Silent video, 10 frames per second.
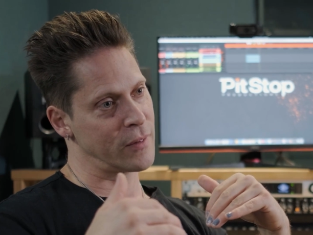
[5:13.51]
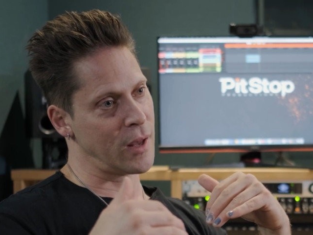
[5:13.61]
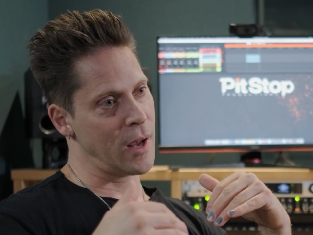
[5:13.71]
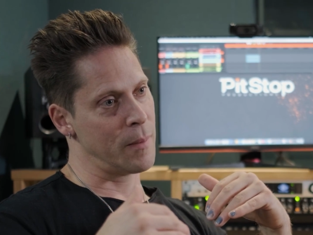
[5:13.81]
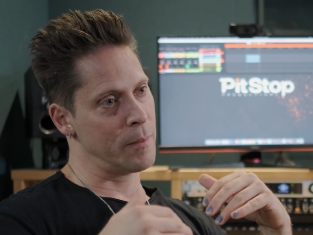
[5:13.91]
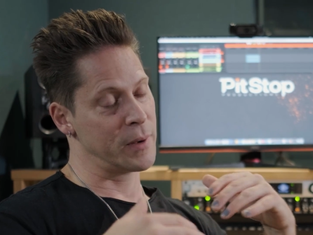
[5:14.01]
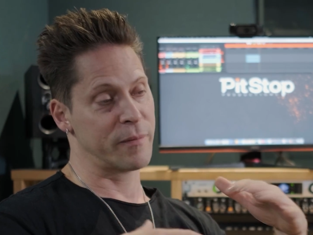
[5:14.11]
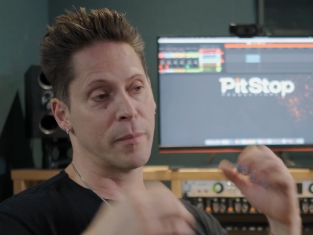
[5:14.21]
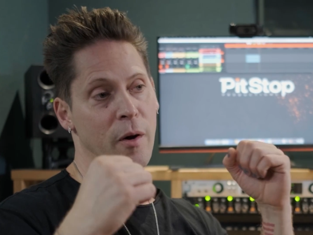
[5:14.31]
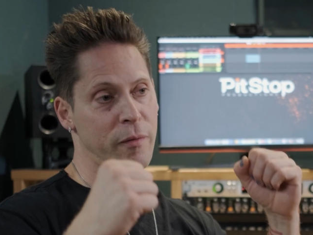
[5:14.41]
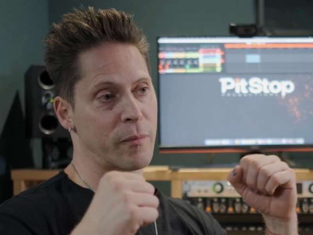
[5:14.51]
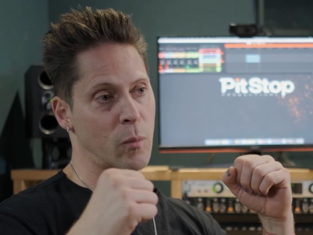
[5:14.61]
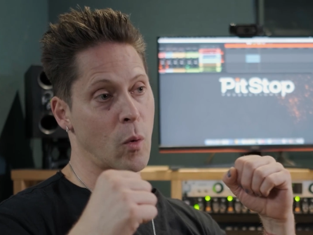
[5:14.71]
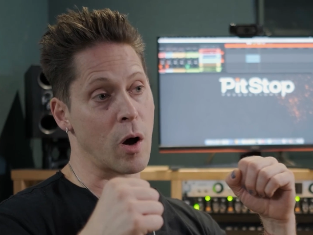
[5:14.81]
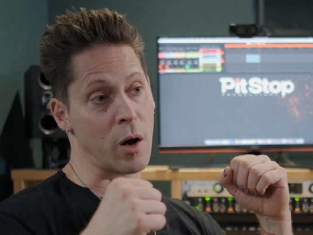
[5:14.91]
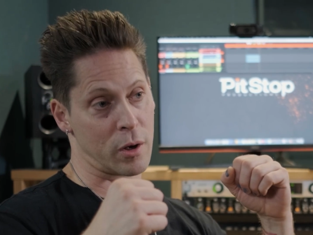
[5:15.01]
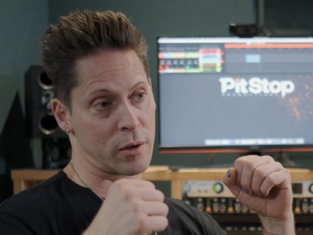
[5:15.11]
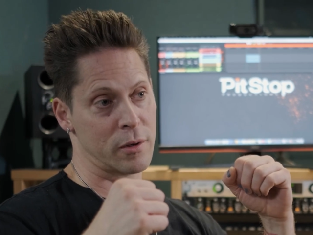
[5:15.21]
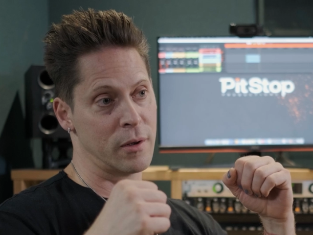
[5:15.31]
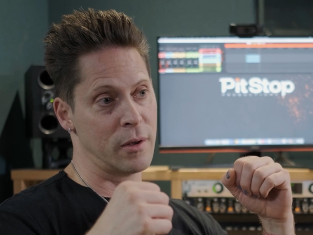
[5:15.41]
But if both work,
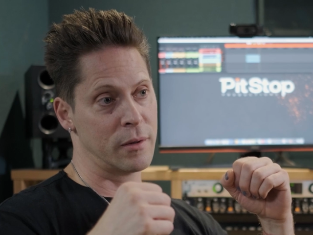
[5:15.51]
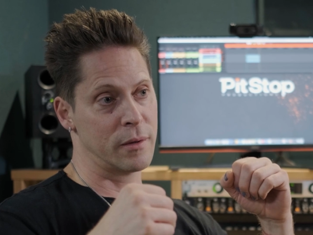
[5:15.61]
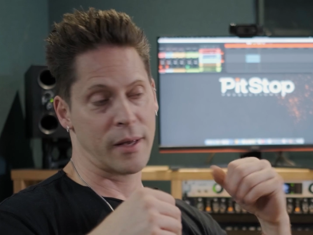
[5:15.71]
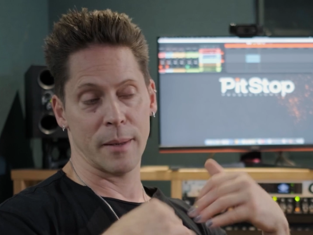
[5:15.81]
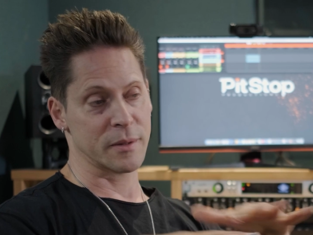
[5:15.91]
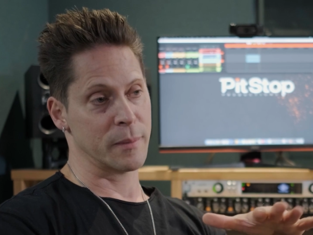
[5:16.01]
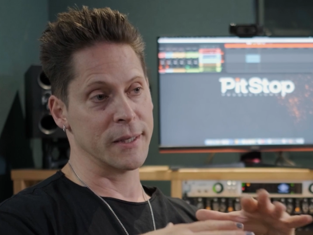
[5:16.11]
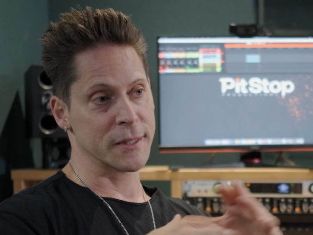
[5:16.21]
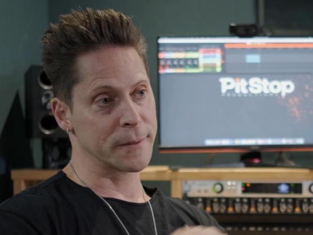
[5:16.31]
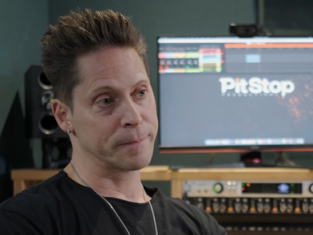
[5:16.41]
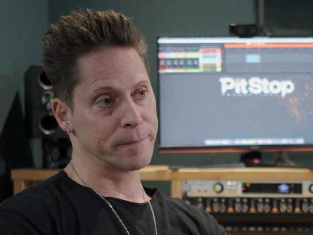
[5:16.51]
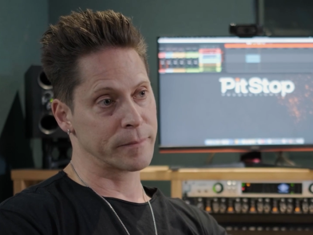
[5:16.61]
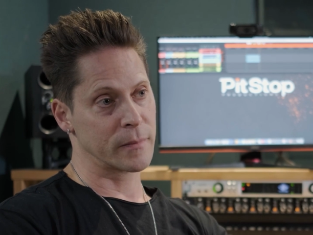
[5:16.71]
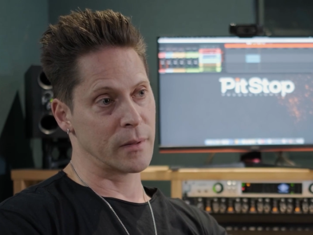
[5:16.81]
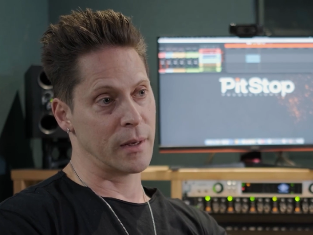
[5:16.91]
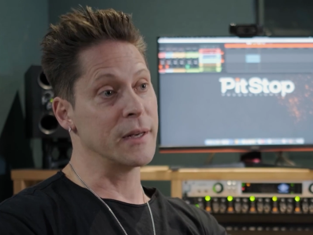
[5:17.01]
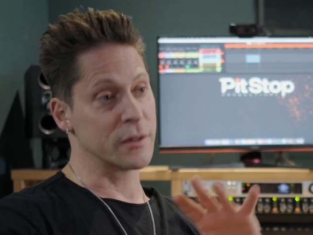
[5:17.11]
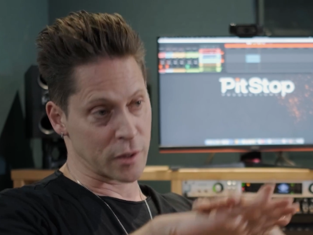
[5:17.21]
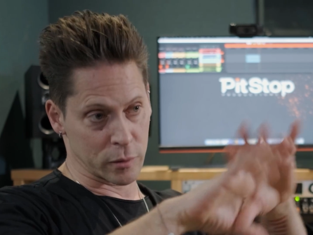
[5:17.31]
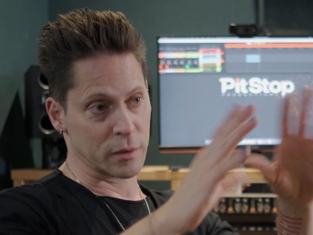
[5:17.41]
the game's amazing in a
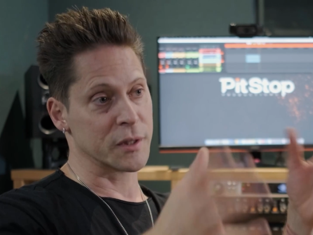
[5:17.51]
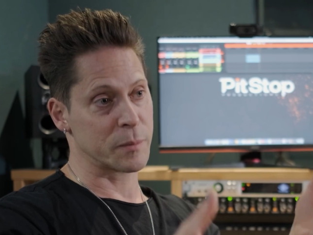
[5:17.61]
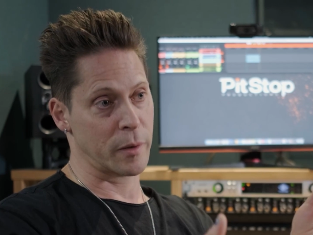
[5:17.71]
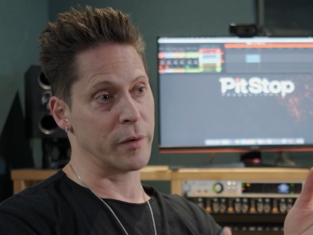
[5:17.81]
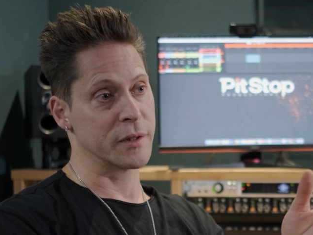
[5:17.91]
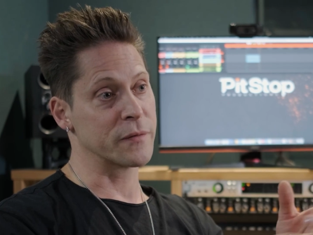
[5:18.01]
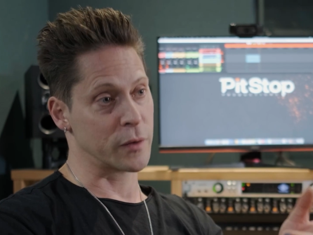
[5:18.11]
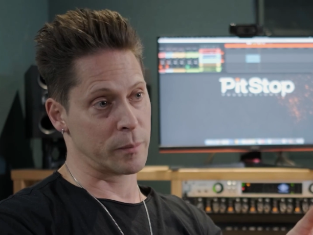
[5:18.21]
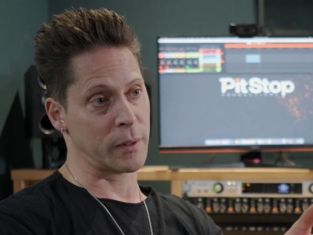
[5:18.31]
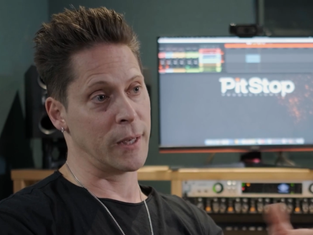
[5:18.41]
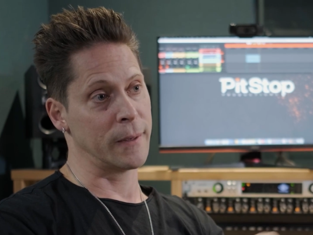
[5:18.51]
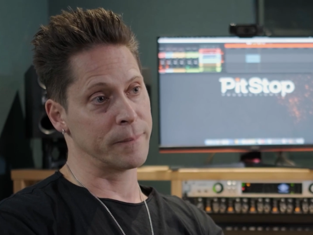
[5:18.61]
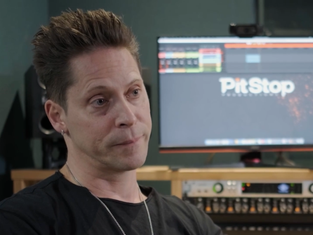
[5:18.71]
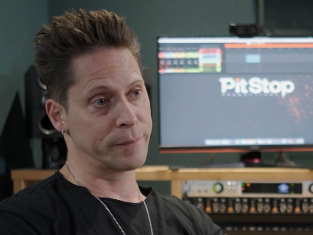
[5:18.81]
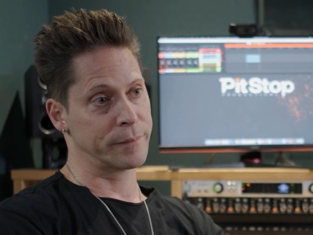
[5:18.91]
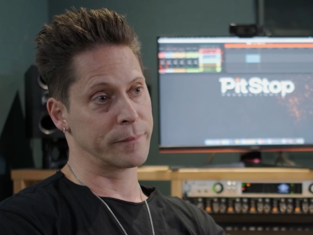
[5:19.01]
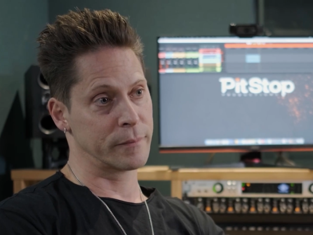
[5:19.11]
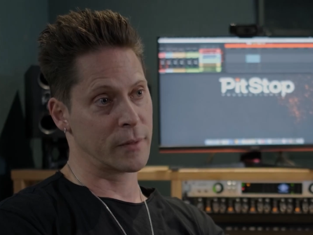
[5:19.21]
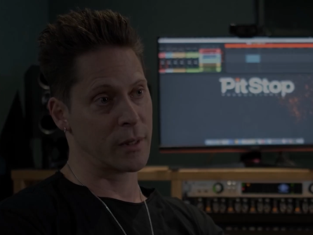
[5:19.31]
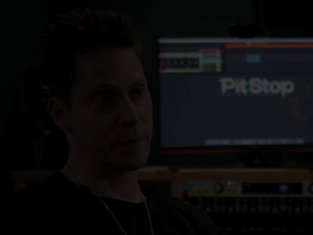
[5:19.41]
total experience for the player. Yeah.